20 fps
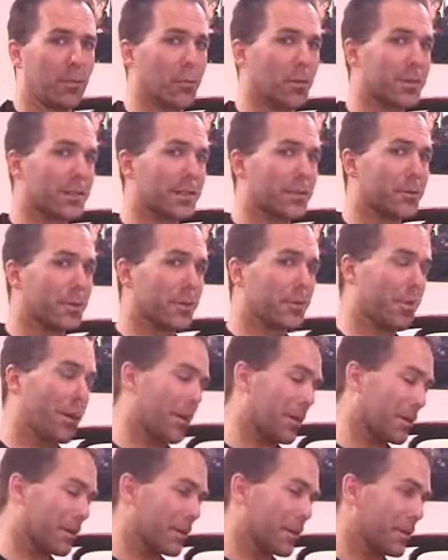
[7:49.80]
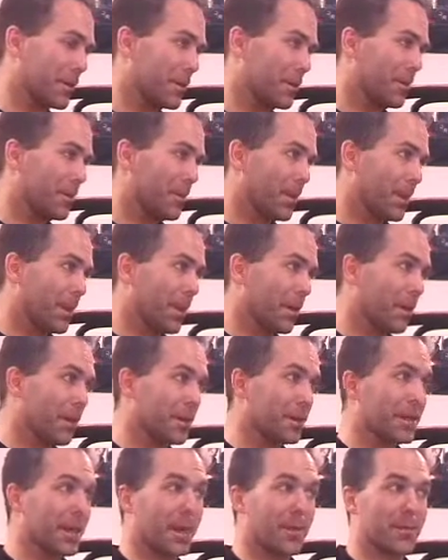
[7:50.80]
working with a partner
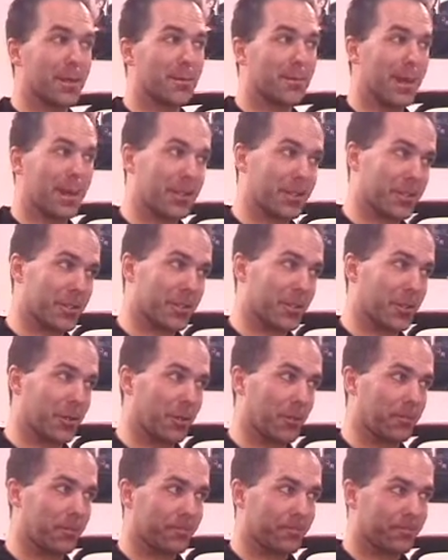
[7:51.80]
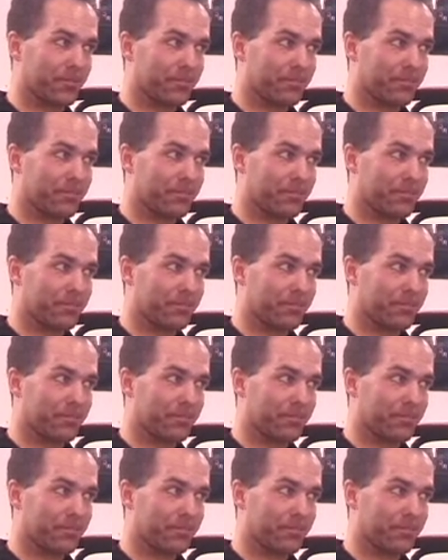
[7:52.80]
on a comedy magic show,